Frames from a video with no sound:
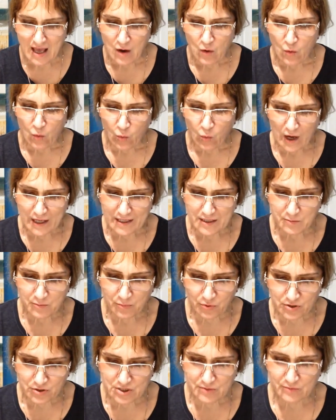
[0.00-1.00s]
One
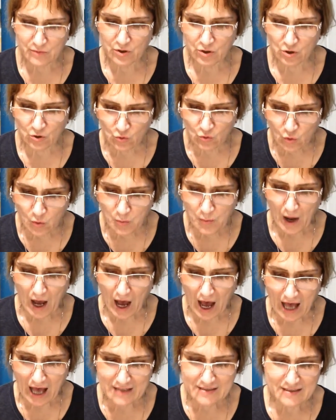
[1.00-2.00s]
important group
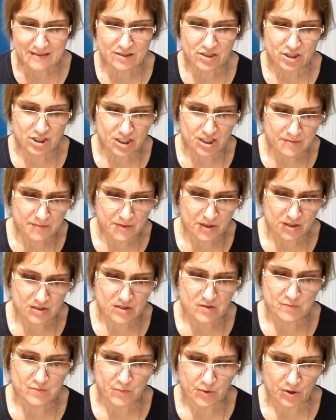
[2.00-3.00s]
are the
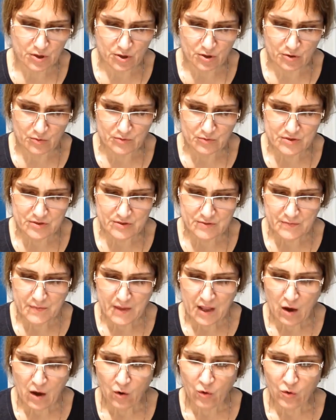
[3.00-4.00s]
gymnosperms,
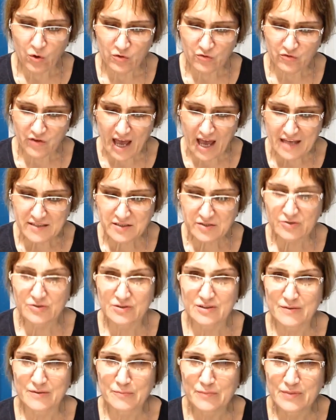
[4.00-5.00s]
or
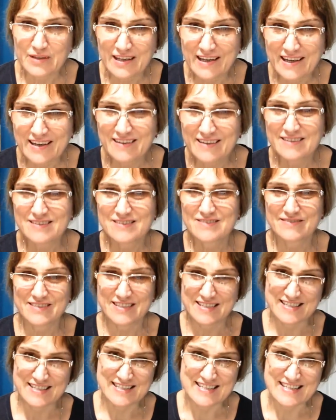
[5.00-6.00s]
vascular plants
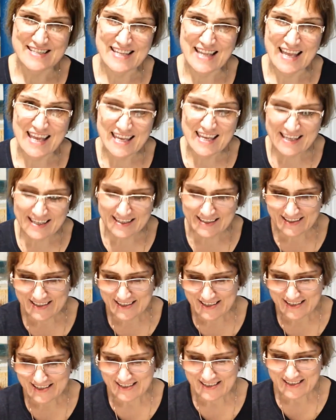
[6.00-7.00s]
with naked
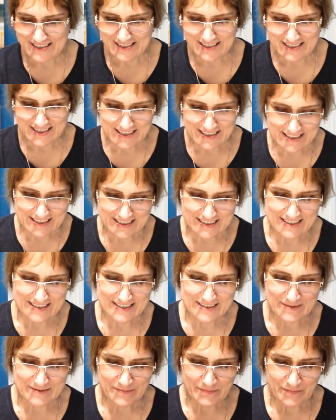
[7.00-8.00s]

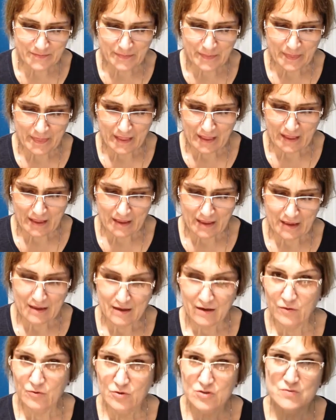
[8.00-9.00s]
seeds,
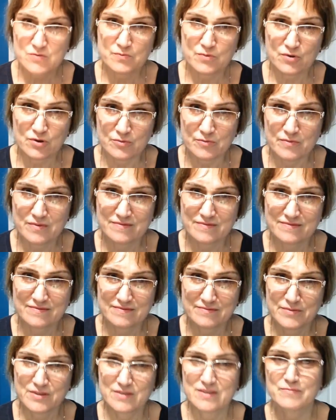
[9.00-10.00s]
or sperm,
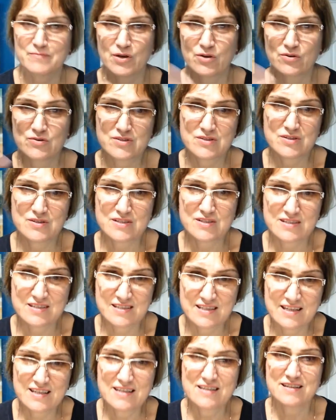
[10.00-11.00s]
because
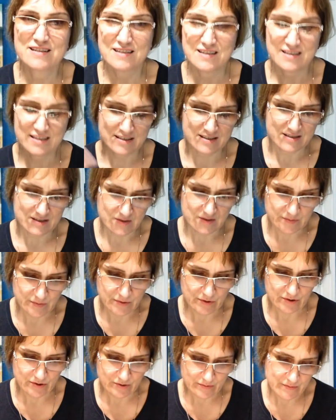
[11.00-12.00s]
seed is
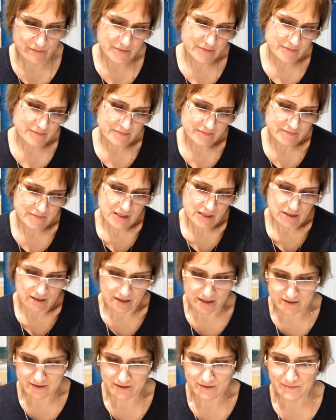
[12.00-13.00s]
sperm in
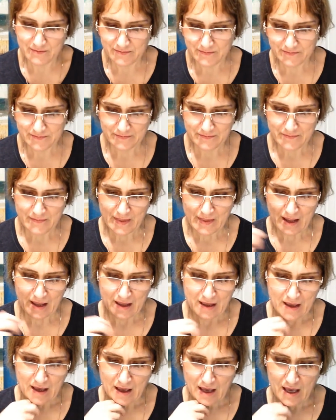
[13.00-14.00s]
Latin,
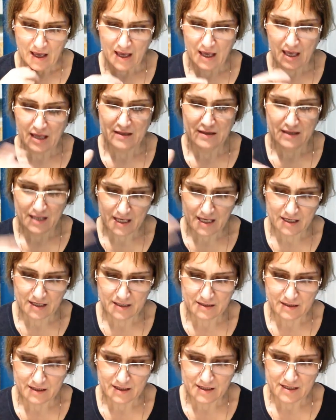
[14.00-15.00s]
and
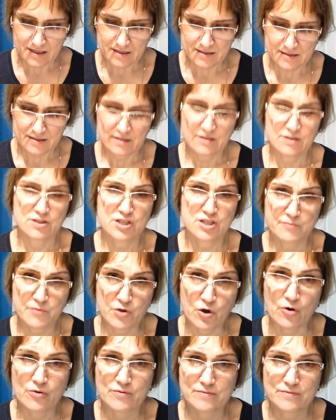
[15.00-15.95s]
naked is gymno.